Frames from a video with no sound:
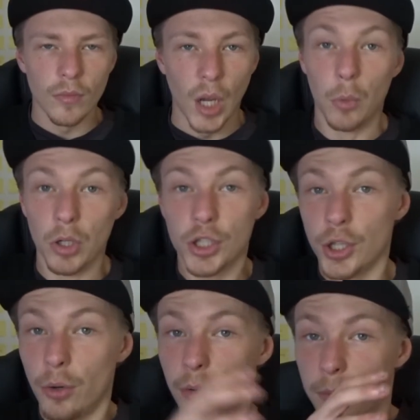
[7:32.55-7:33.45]
I would
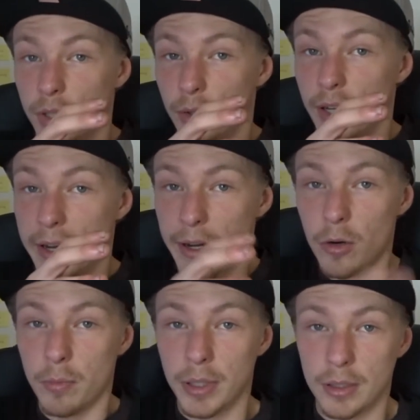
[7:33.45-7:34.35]
show them to you
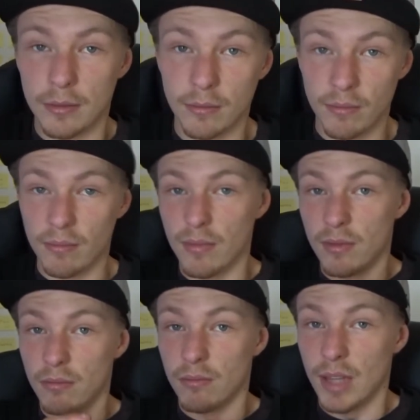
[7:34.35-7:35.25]
now, but
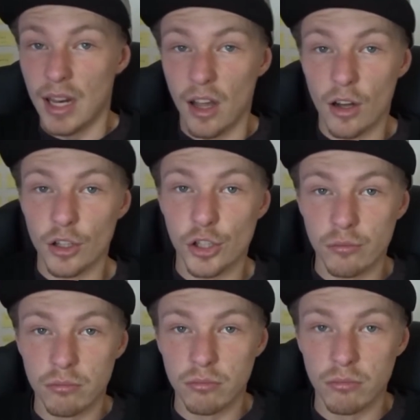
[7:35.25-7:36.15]
they're large.
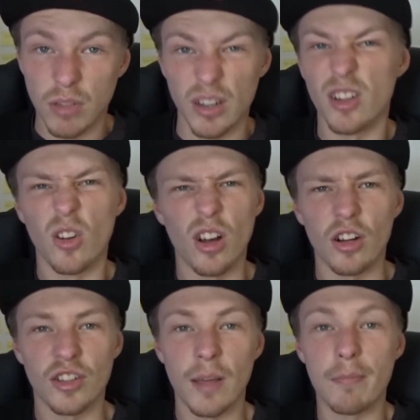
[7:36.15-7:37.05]
No, they're not
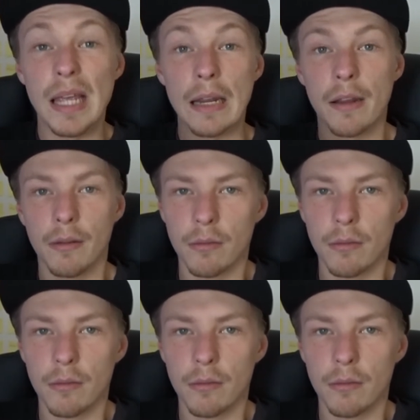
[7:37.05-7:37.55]
large, they're big.